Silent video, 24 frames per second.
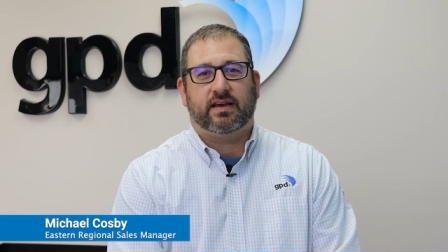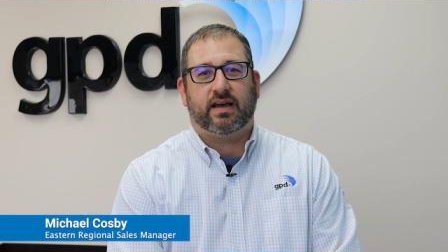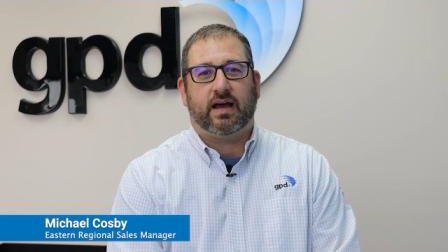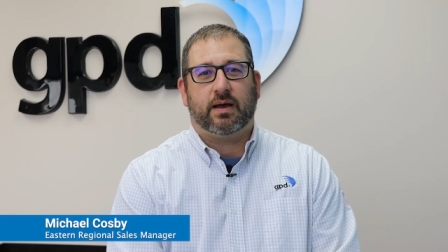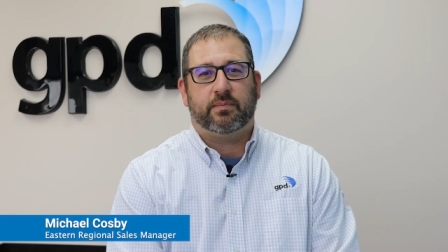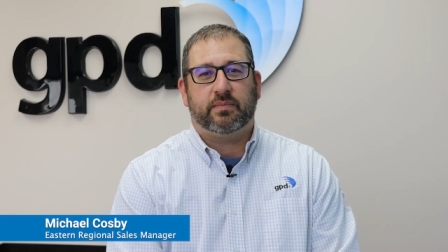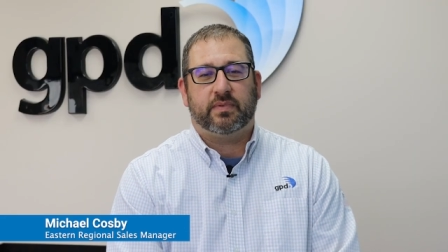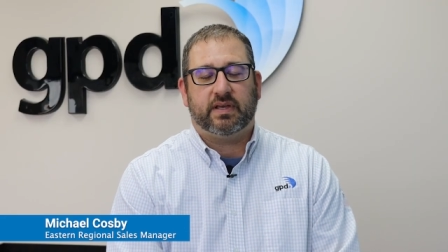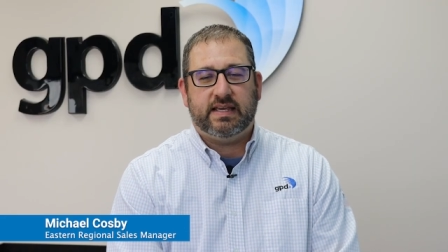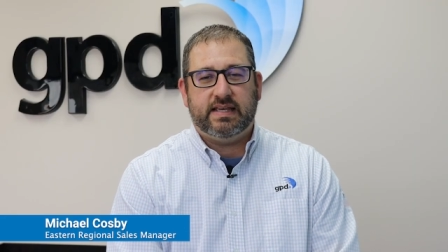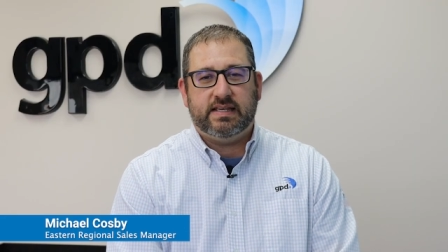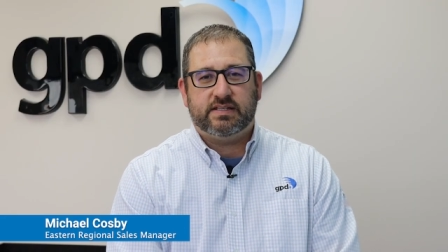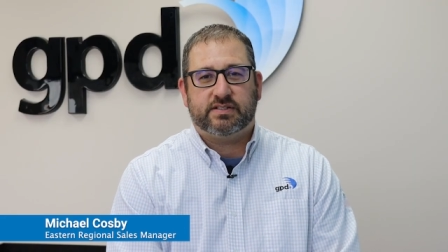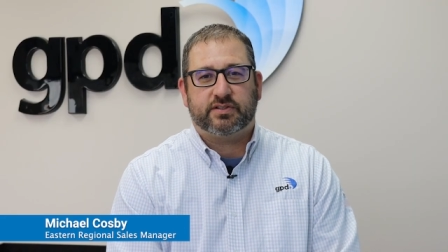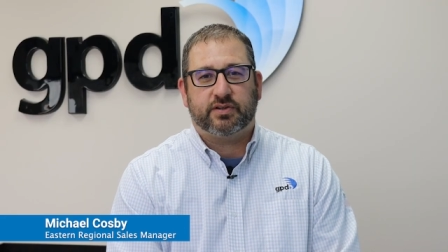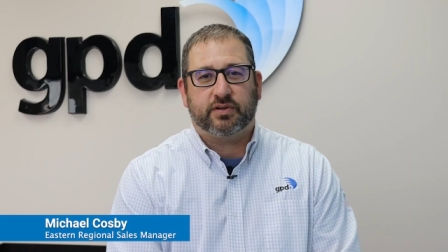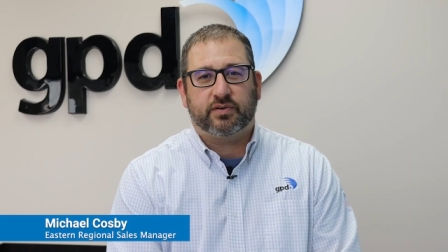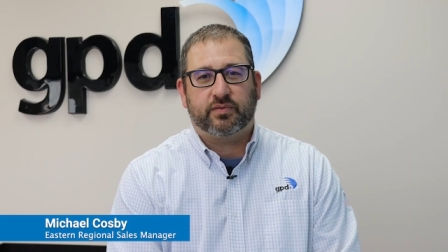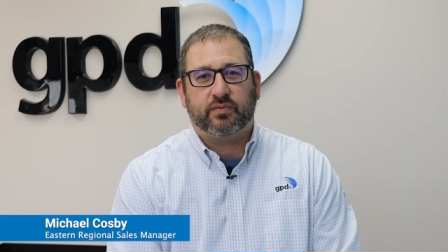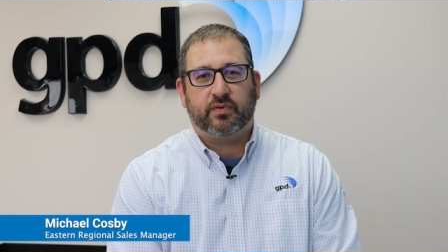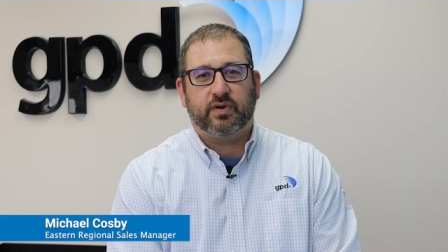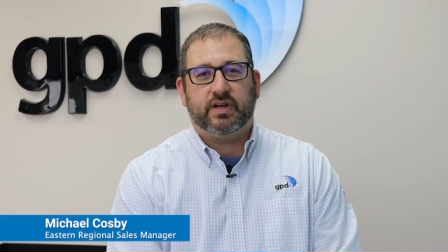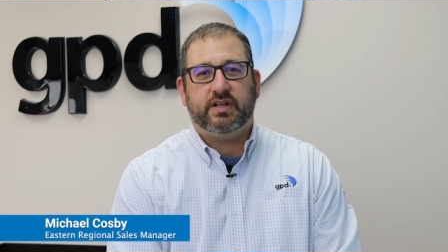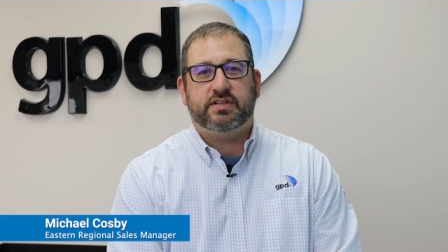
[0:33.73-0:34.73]
I'm the
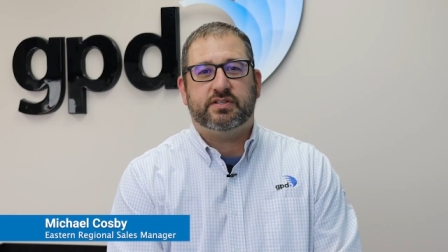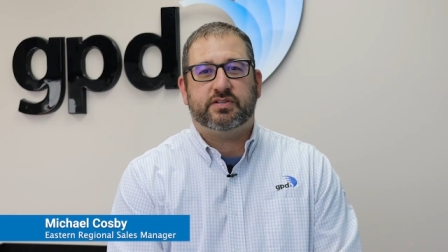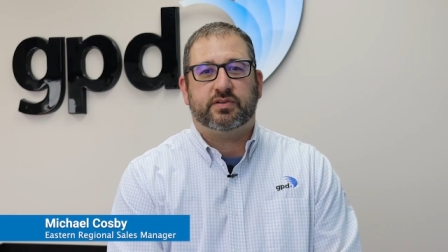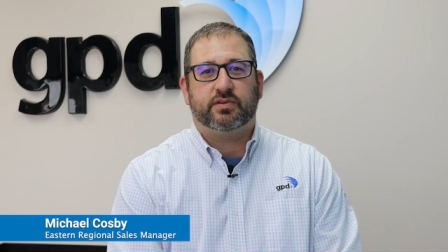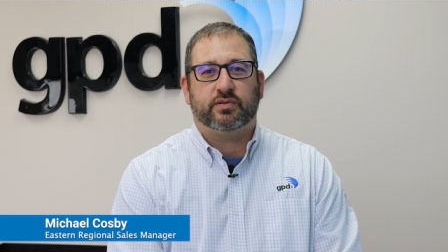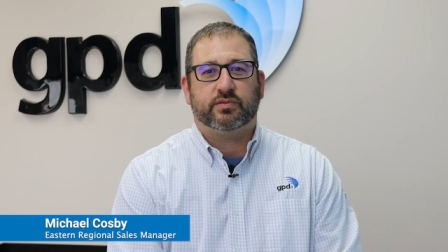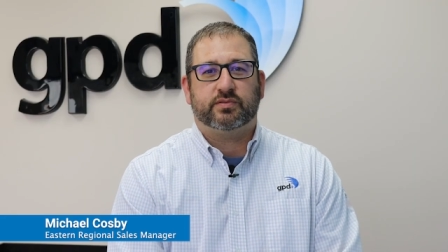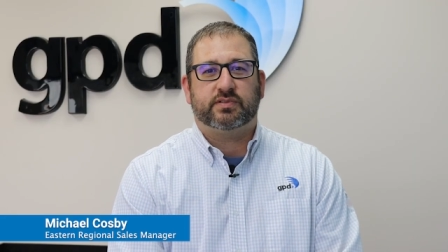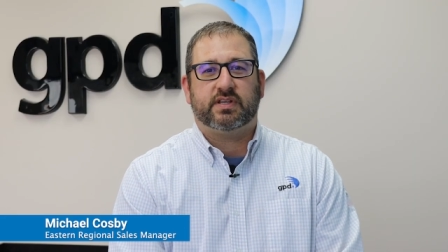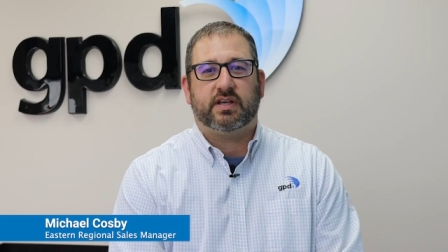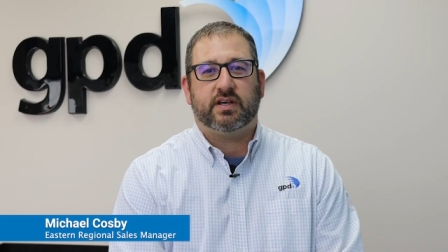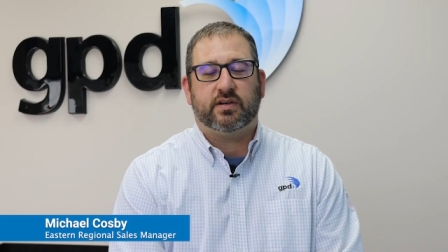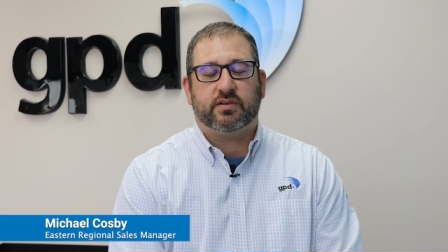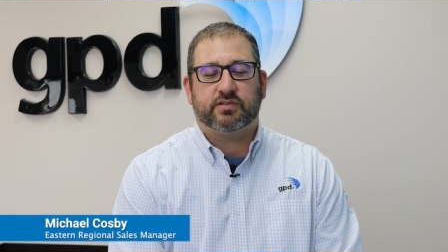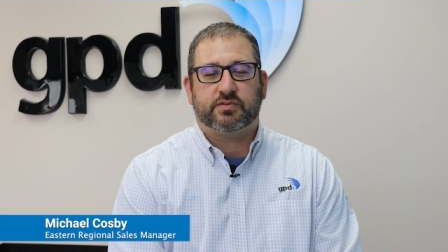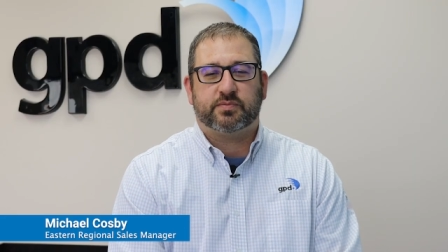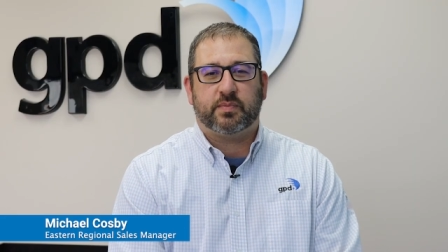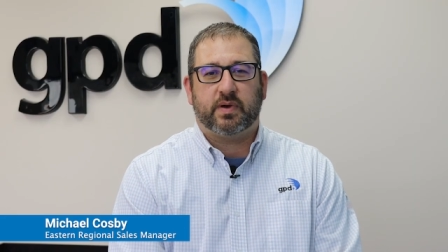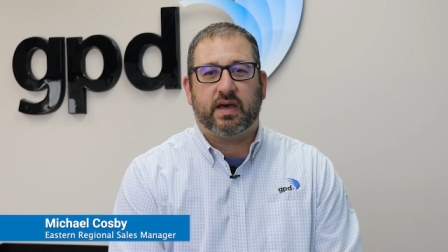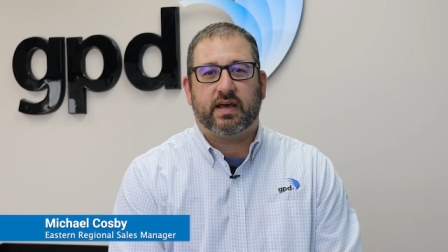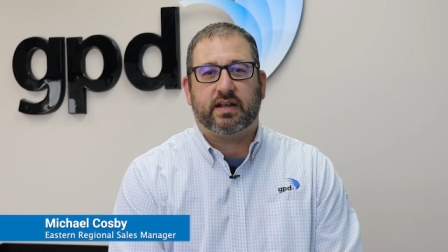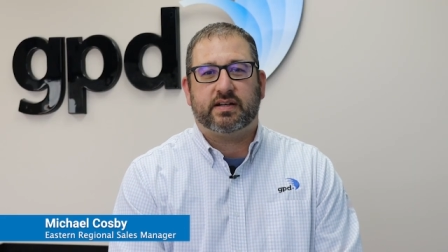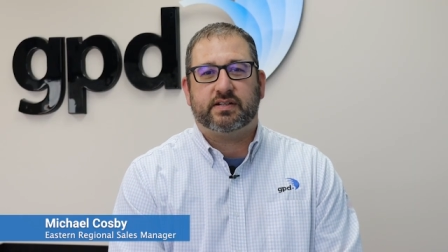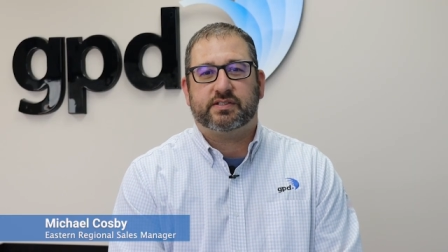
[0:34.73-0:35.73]
Eastern Regional
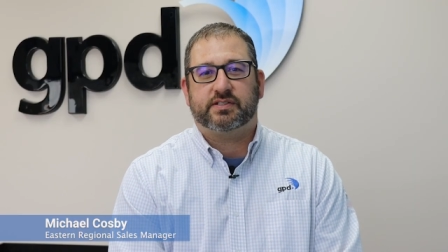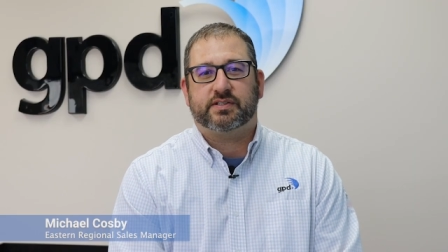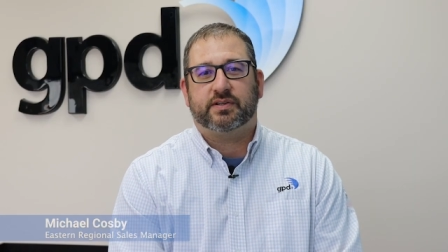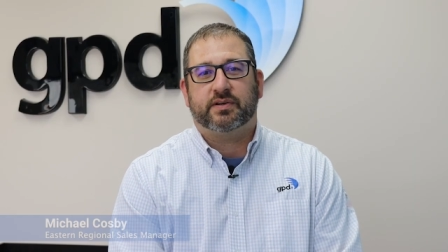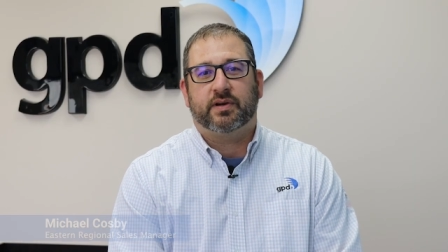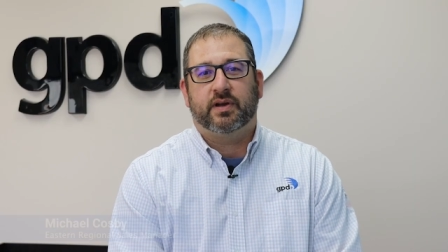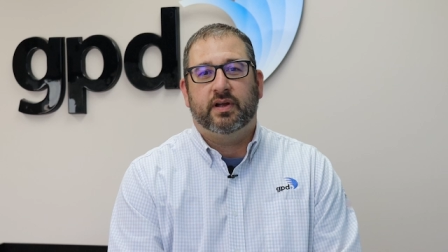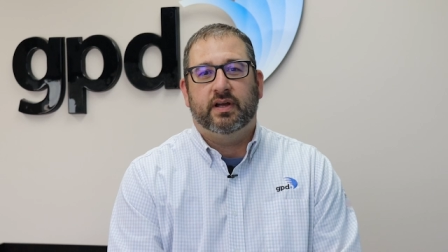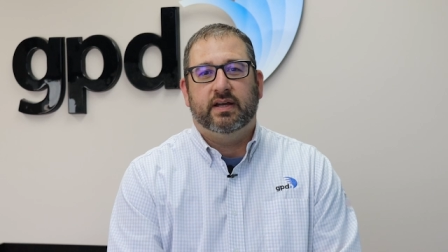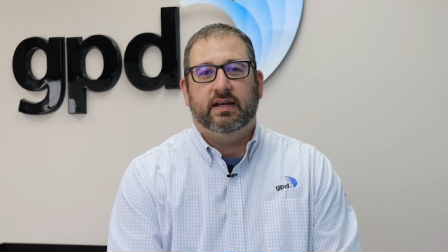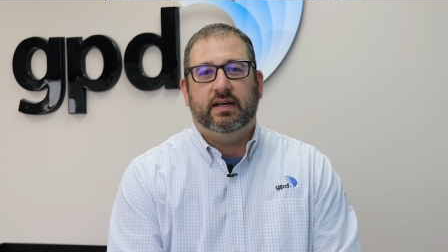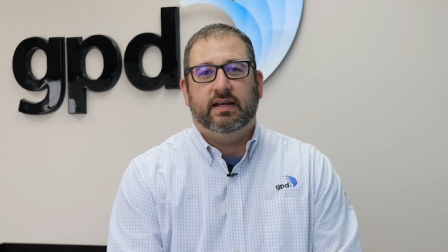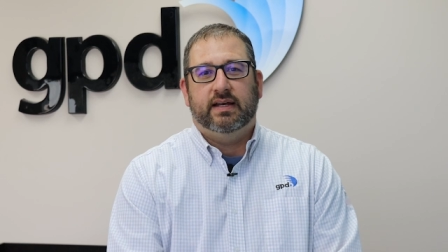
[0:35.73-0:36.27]
Sales Manager.